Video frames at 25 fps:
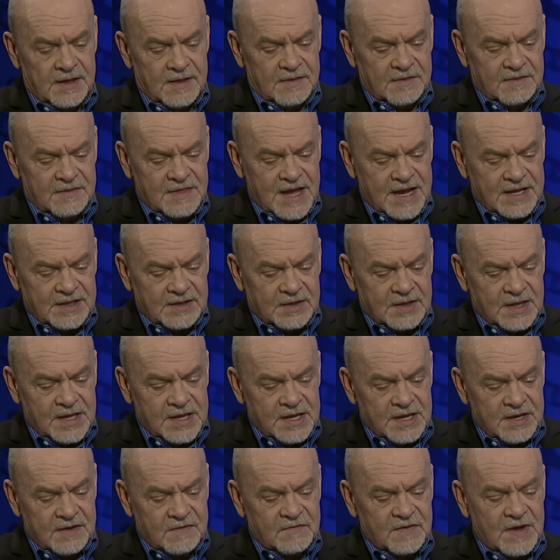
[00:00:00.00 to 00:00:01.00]
they
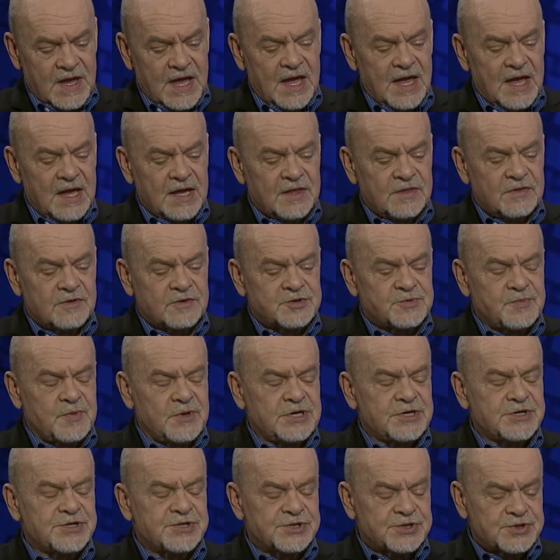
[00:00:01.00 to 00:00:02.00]
leave. There's
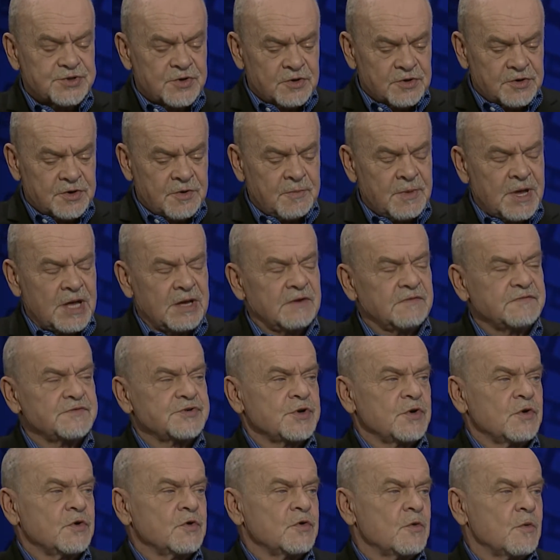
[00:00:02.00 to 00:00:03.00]
been a certain amount of
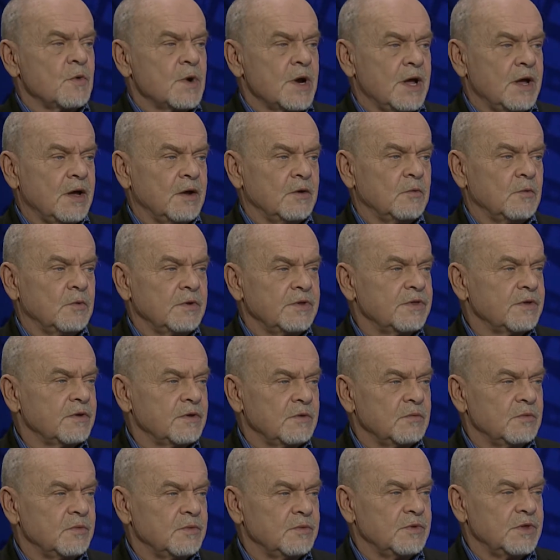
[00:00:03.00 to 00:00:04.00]
turnaround with
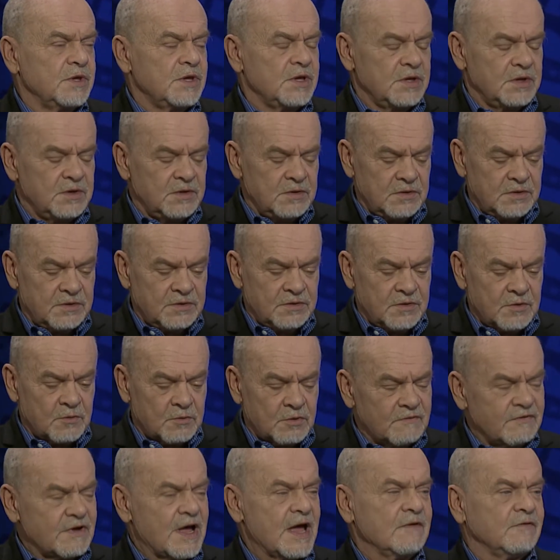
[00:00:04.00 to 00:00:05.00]
the, the, mm -hmm. the
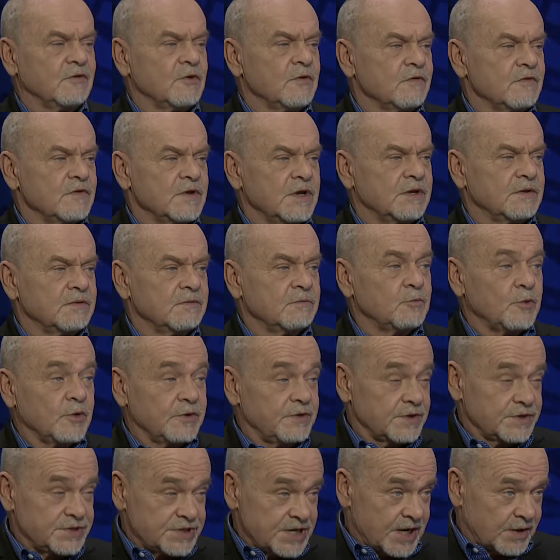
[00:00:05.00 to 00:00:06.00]
revival the,
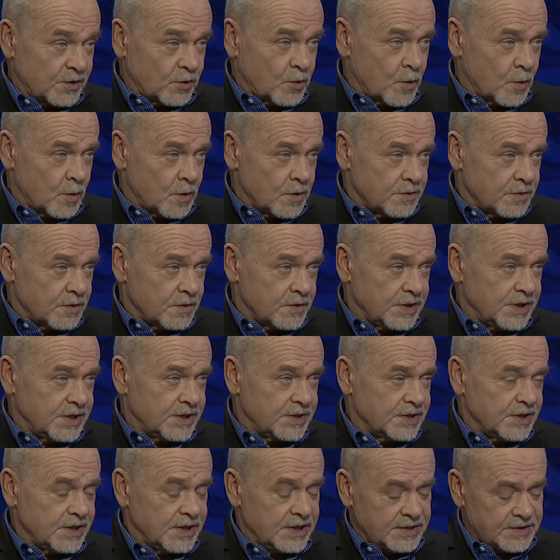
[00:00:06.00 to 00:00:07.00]
with the tech corridor in,
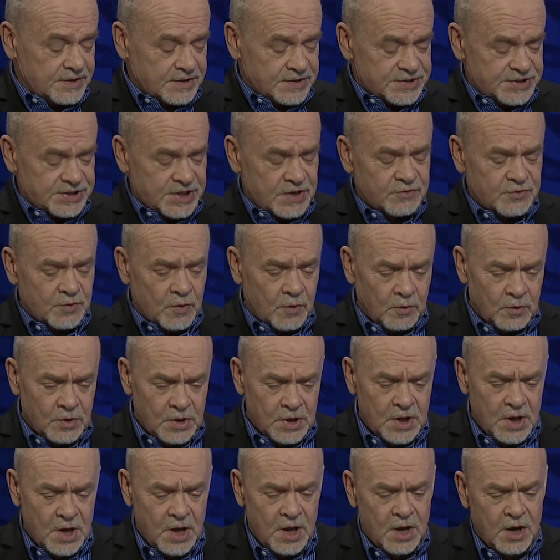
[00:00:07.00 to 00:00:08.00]
in the mm-hmm. central mm
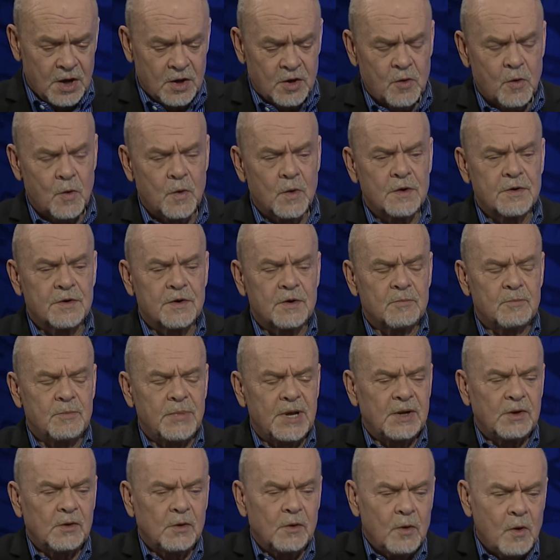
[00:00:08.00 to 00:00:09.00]
-hmm. corridor.
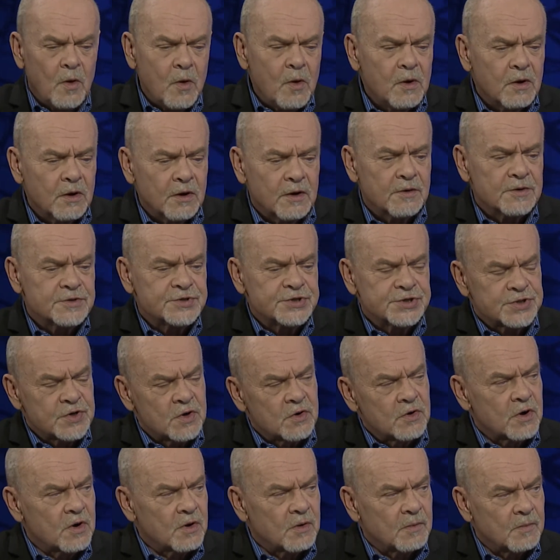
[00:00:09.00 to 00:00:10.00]
But longer
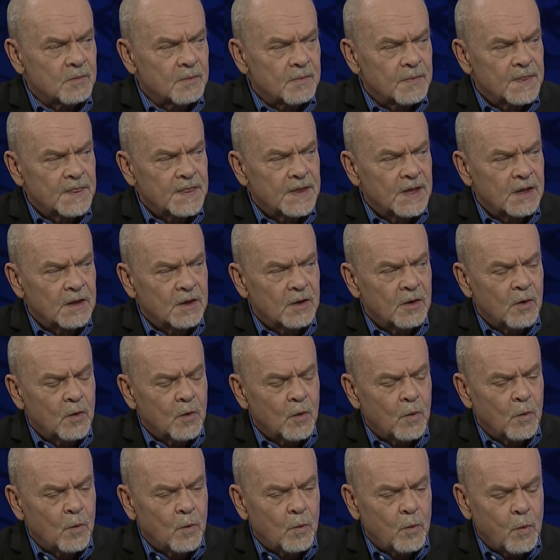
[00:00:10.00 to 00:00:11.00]
term, mm
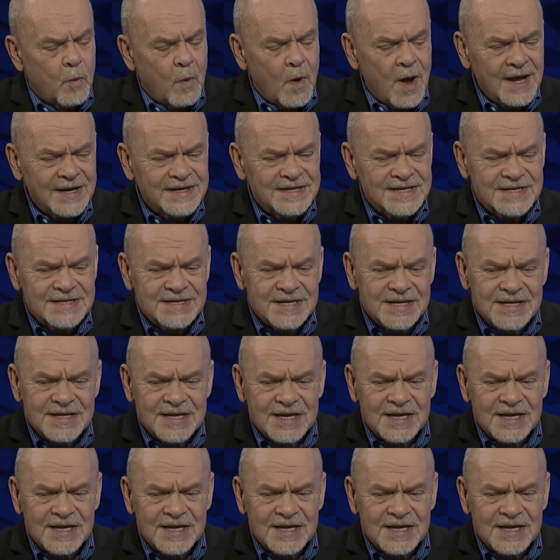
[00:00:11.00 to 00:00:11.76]
-hmm. what